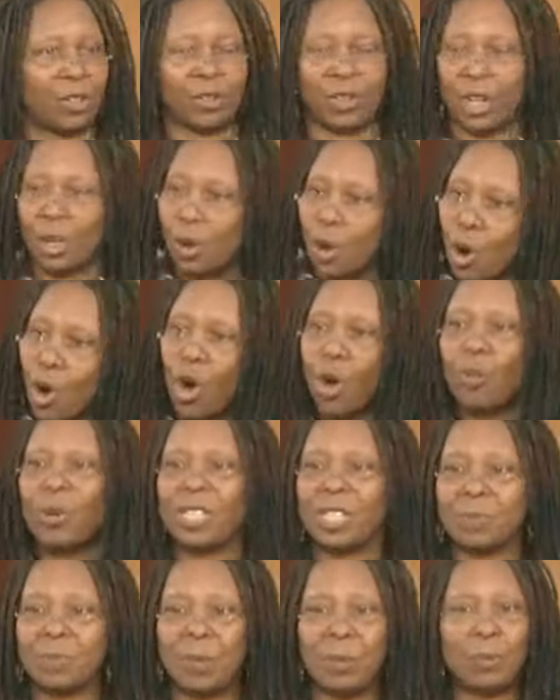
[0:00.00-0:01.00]
Yeah. There are
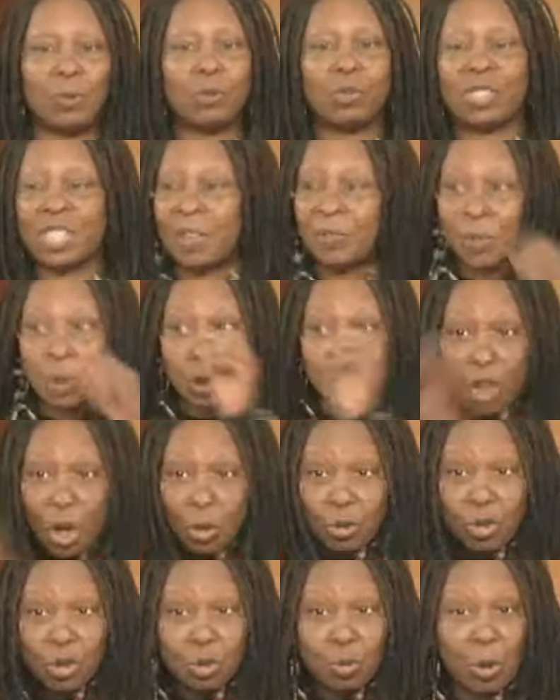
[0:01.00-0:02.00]
always people who sure. say, if you
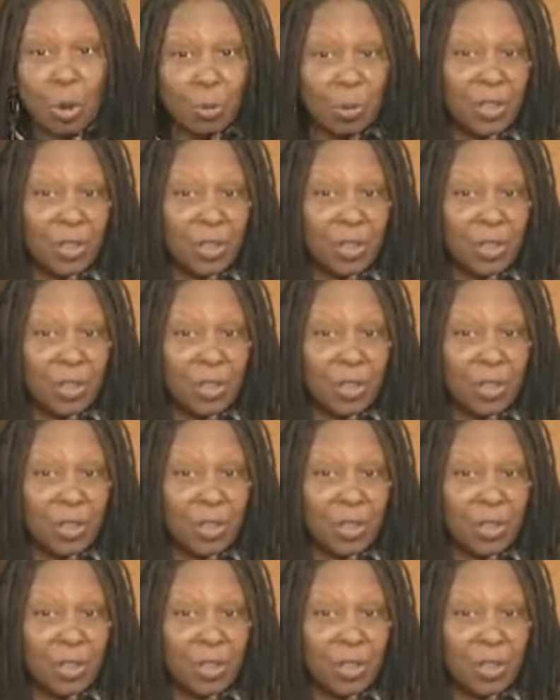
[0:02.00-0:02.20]
don't do what